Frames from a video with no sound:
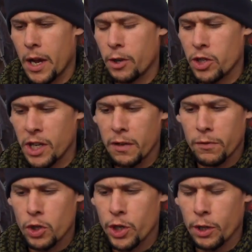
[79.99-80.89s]
energy
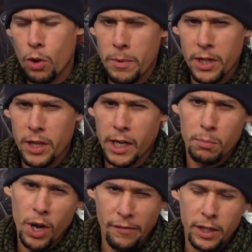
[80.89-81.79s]
conversion equipment that they
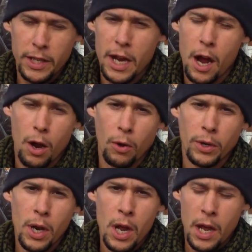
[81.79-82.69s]
can privately own,